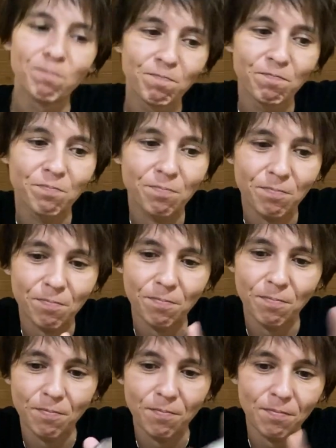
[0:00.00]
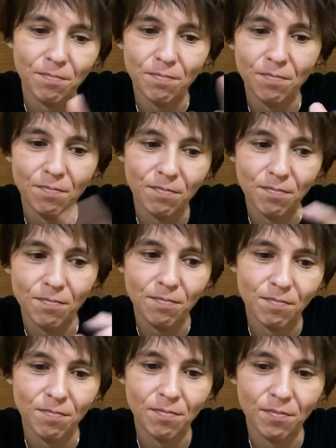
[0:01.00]

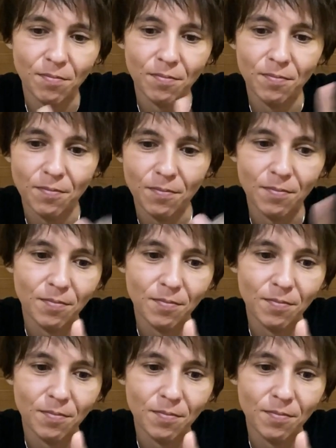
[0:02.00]
No one is speaking in this clip.